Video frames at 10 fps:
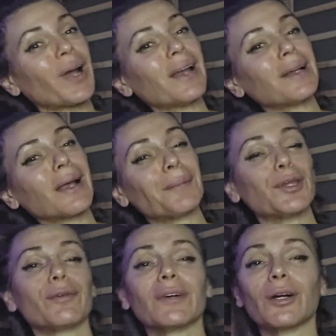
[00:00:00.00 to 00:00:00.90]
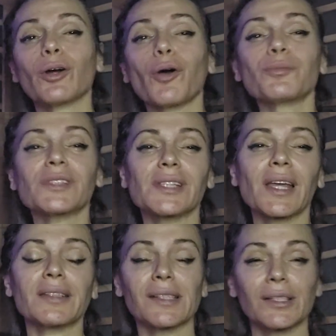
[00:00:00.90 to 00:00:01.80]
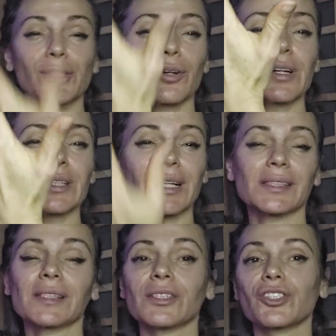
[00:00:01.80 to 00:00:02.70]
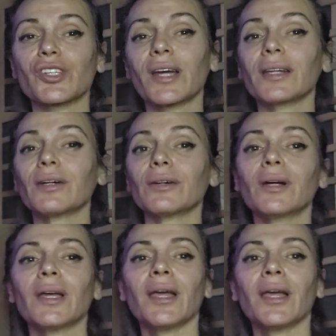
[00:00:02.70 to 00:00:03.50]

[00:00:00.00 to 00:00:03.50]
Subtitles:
Ali Kamenova Homestead and Yoga Classes channel.